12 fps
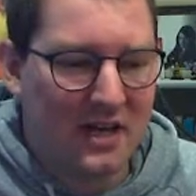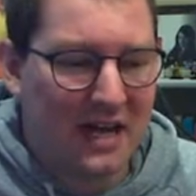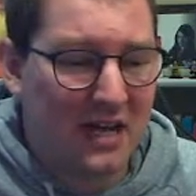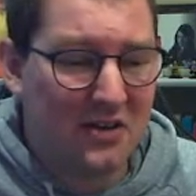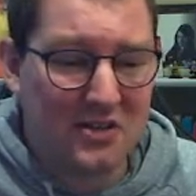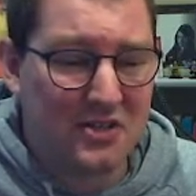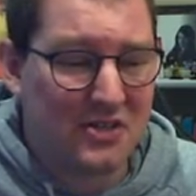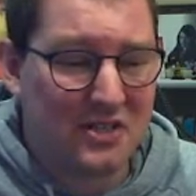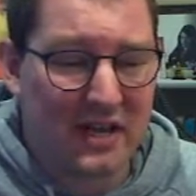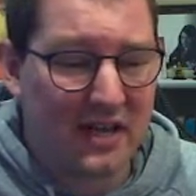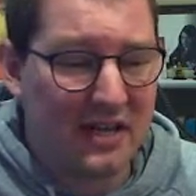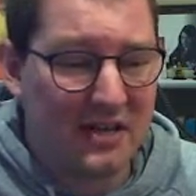I honestly just
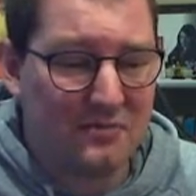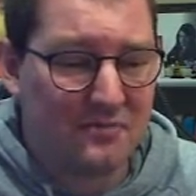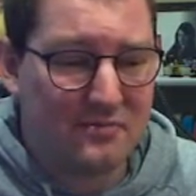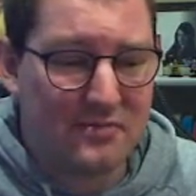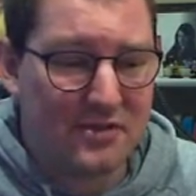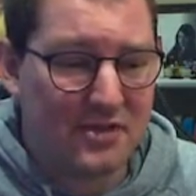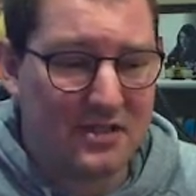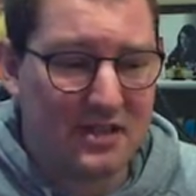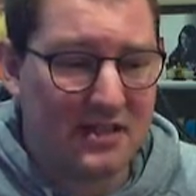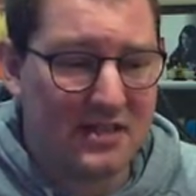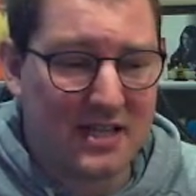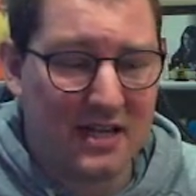hate him.
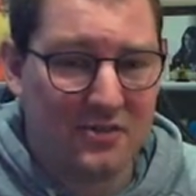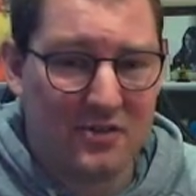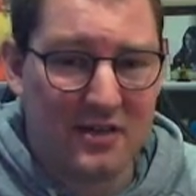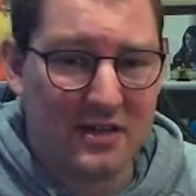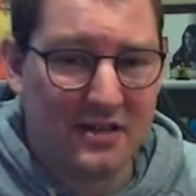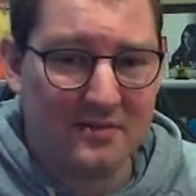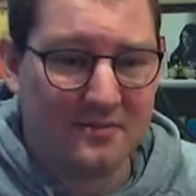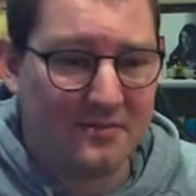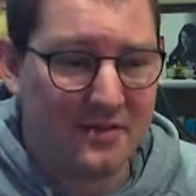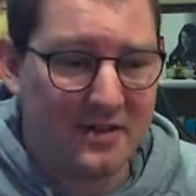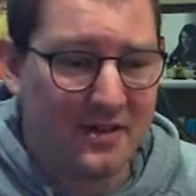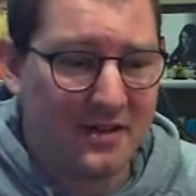I just hate looking at him.
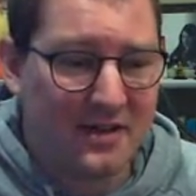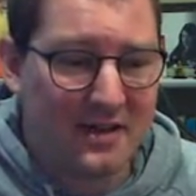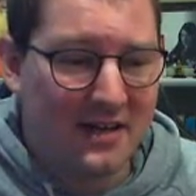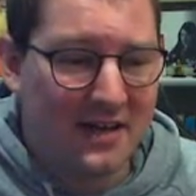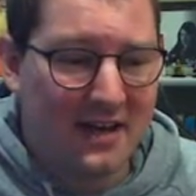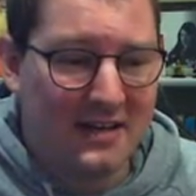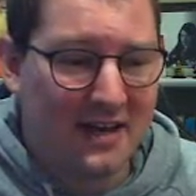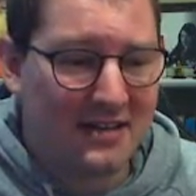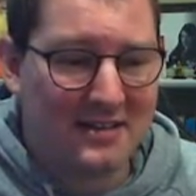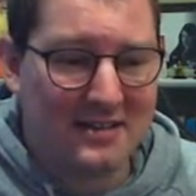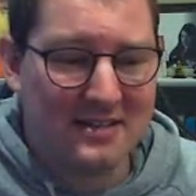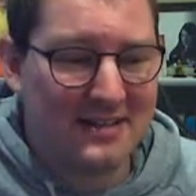I
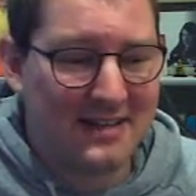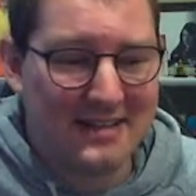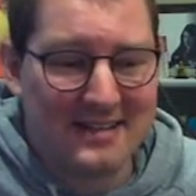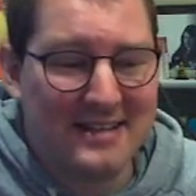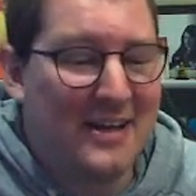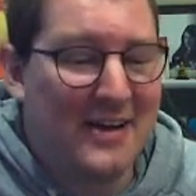don't know.